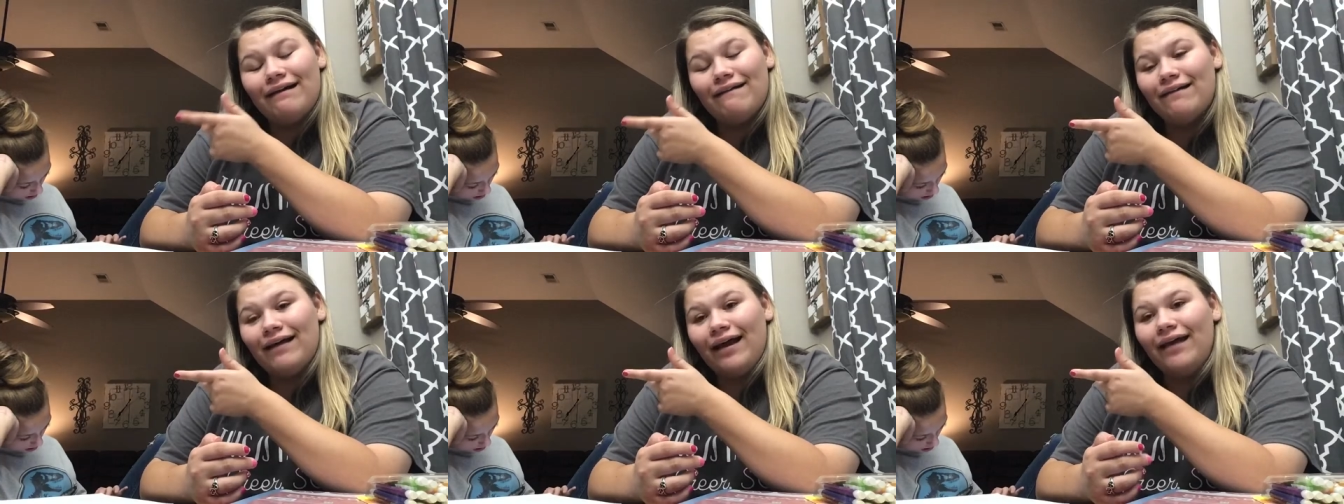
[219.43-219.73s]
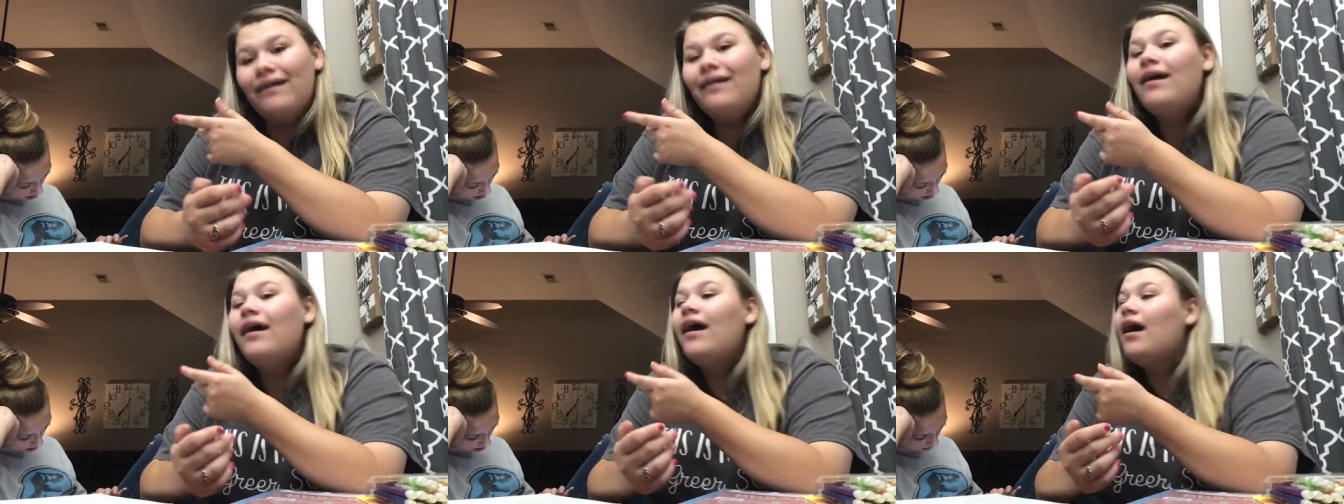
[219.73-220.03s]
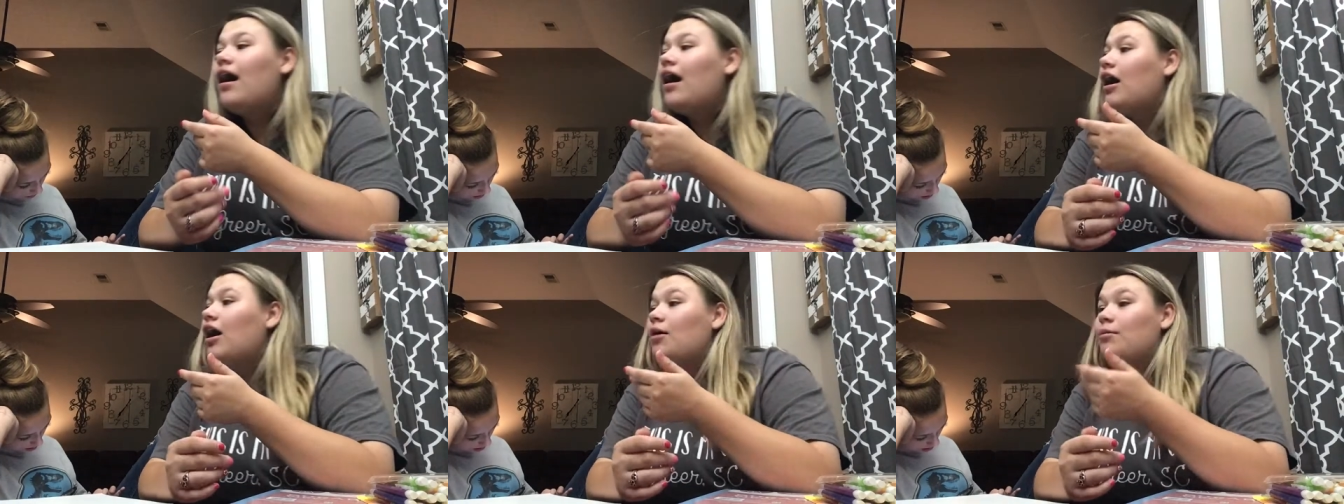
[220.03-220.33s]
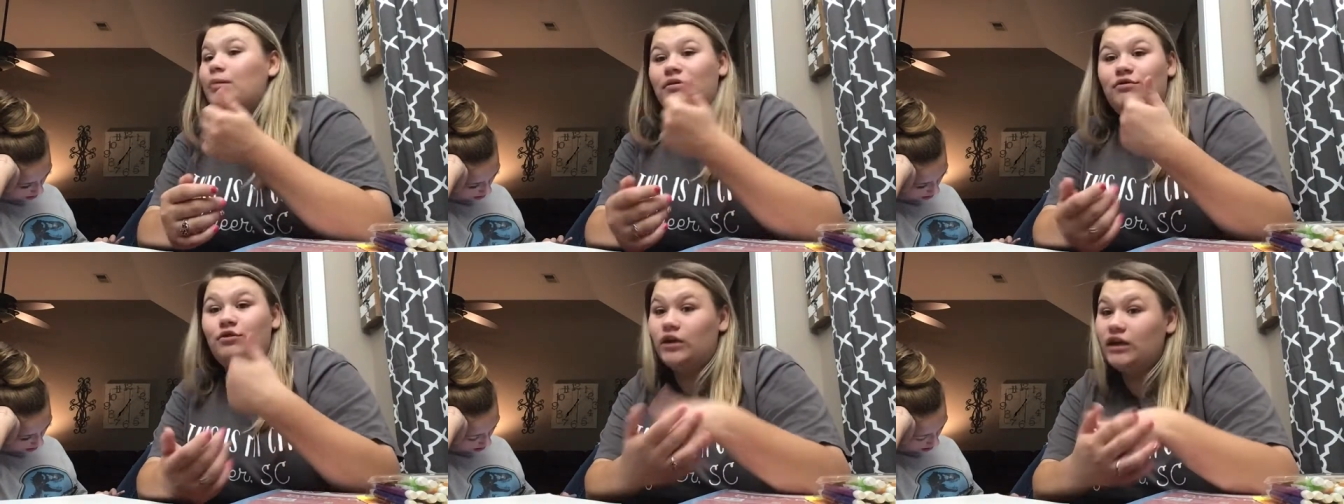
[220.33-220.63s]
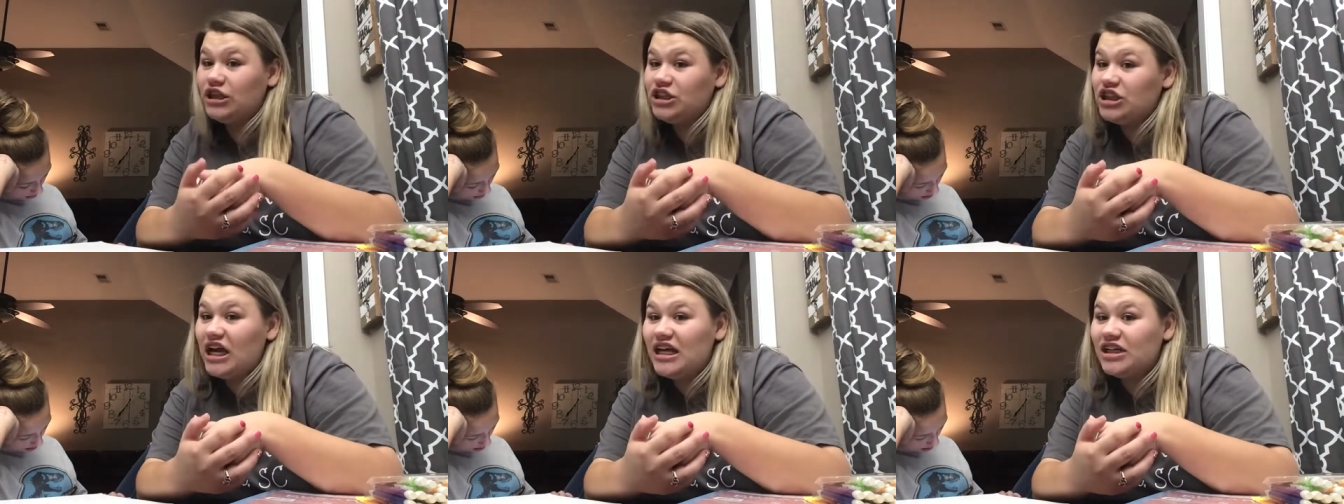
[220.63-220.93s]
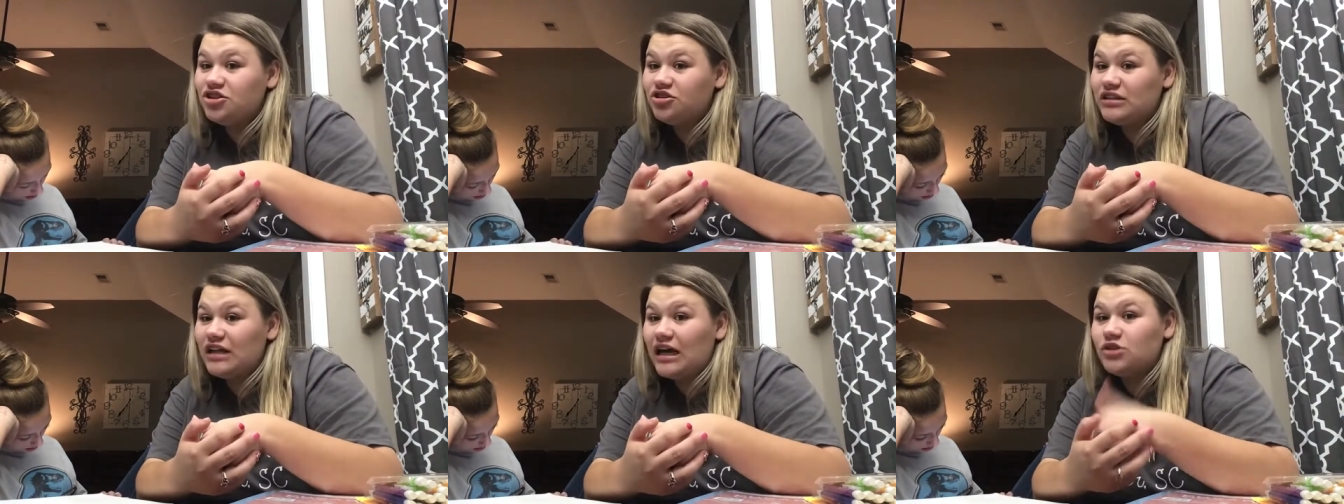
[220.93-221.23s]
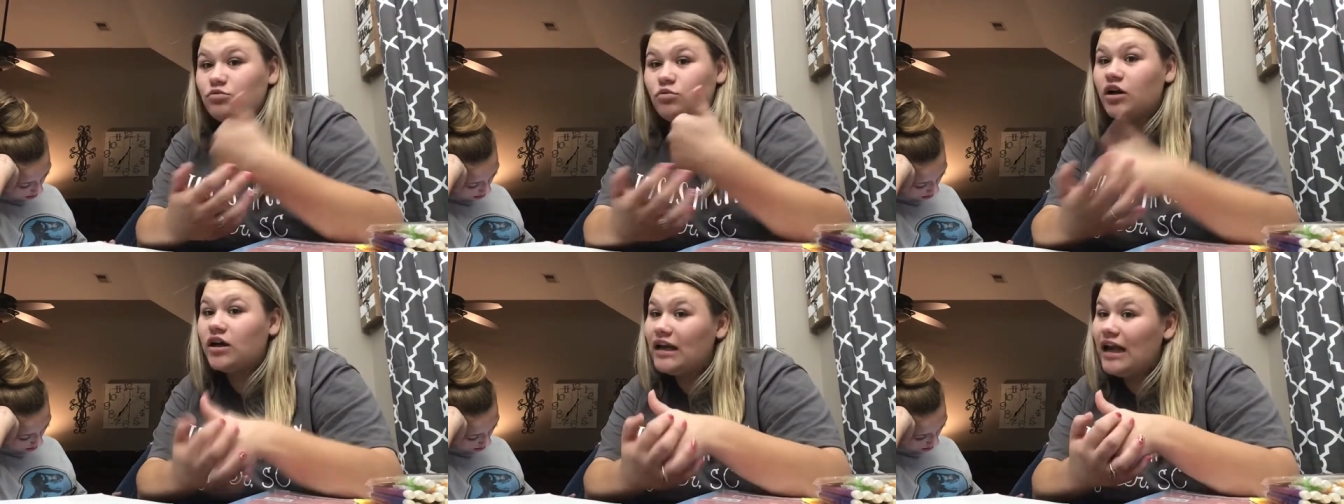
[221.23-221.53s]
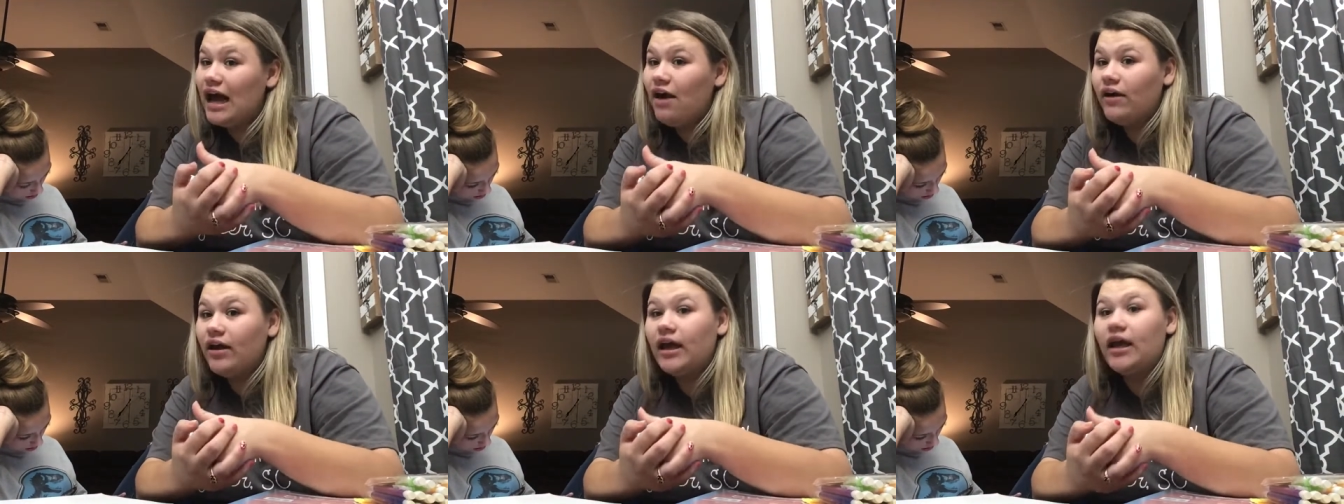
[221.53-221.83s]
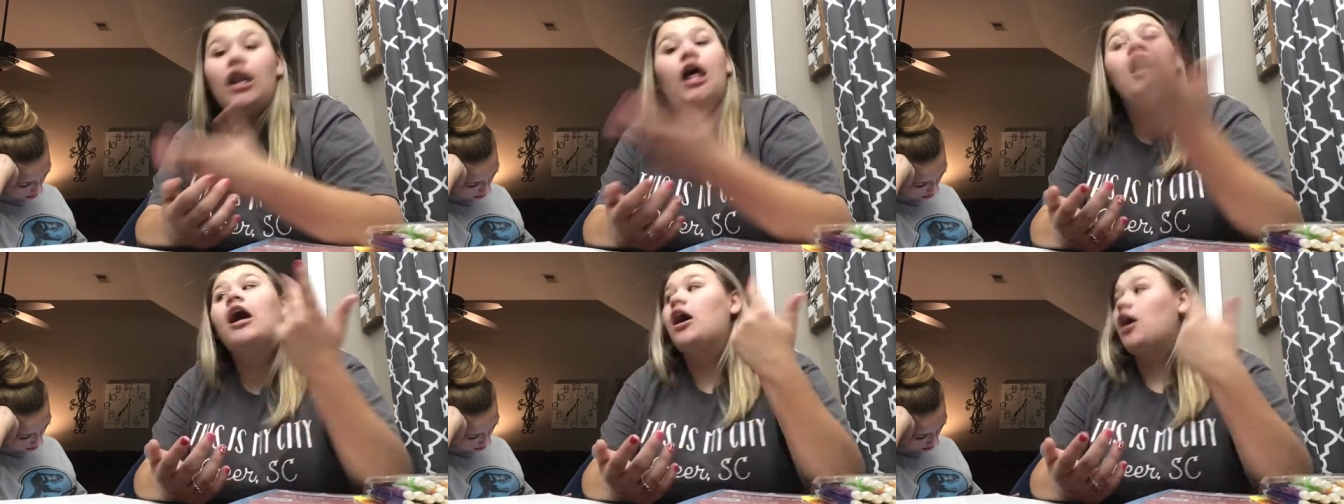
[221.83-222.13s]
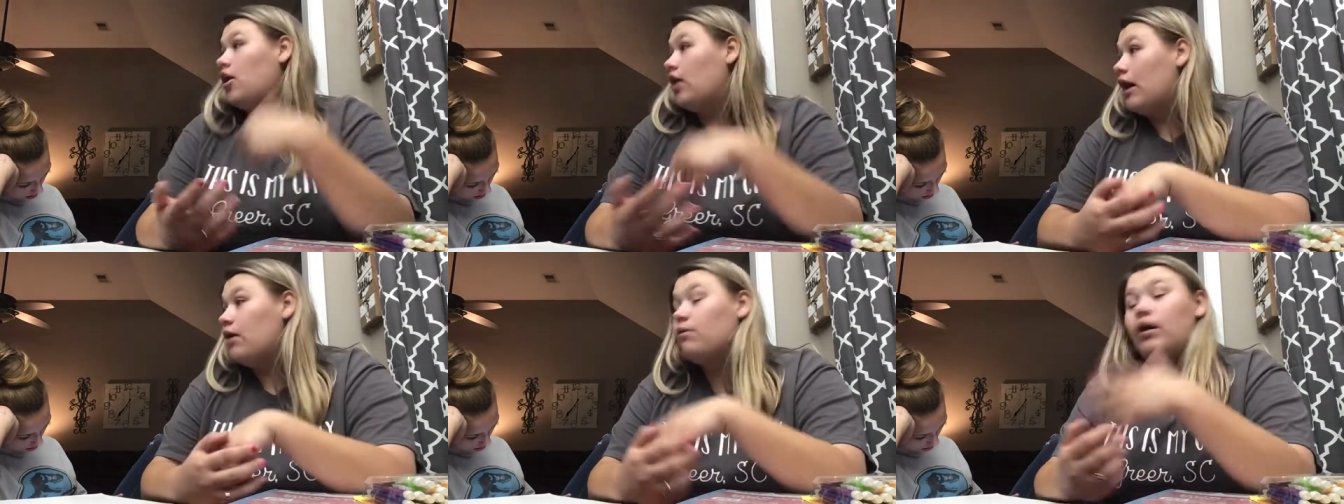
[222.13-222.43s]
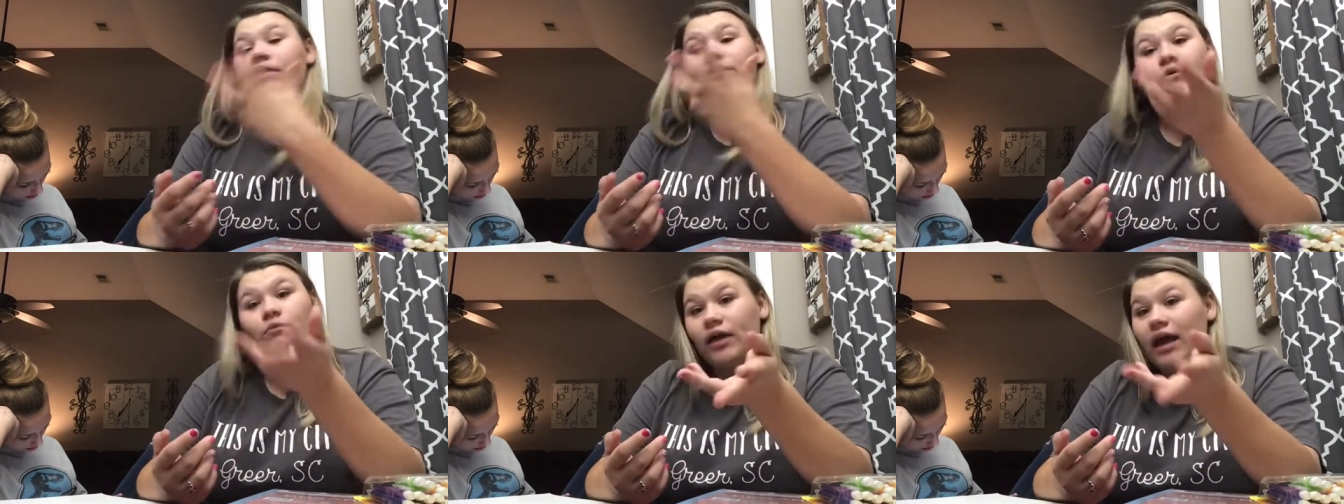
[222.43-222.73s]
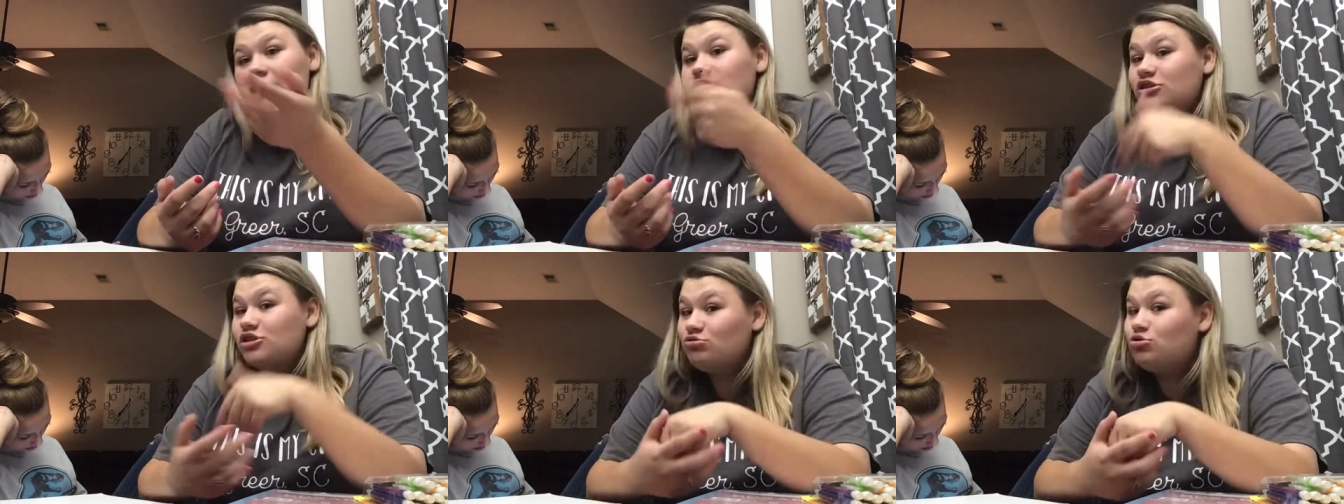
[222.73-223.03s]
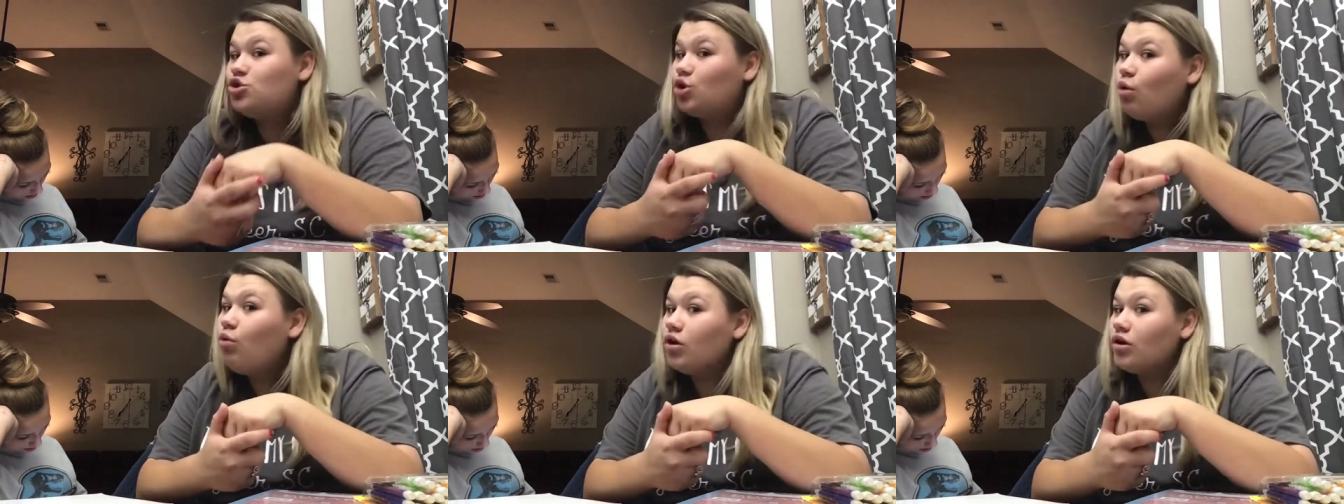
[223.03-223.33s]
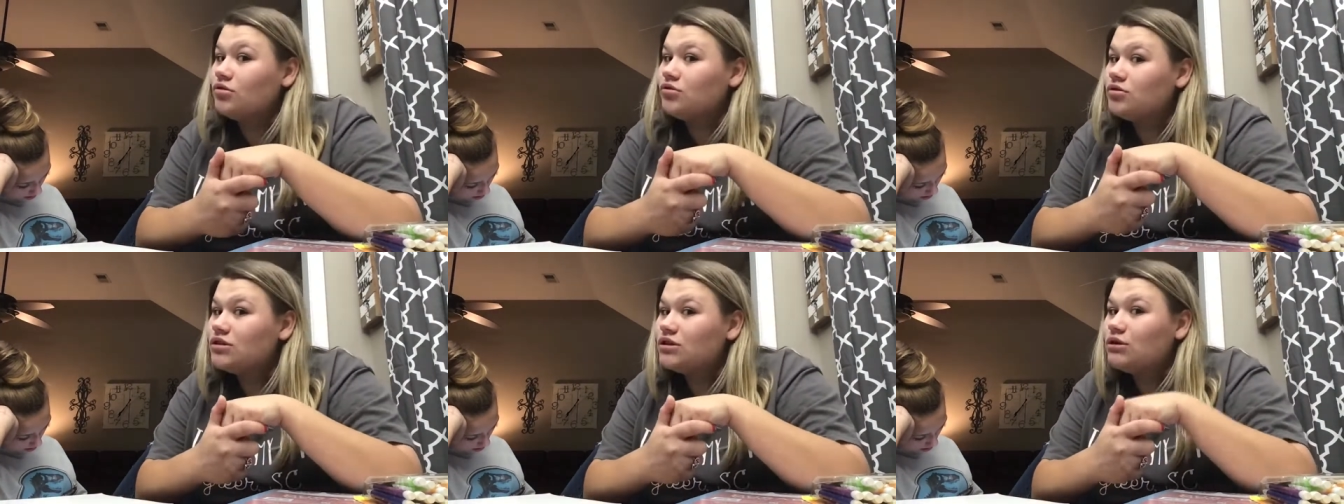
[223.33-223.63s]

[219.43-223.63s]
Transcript: Okay. Um, if you want to get your exercise, working out in. Okay, and then we have to do chores.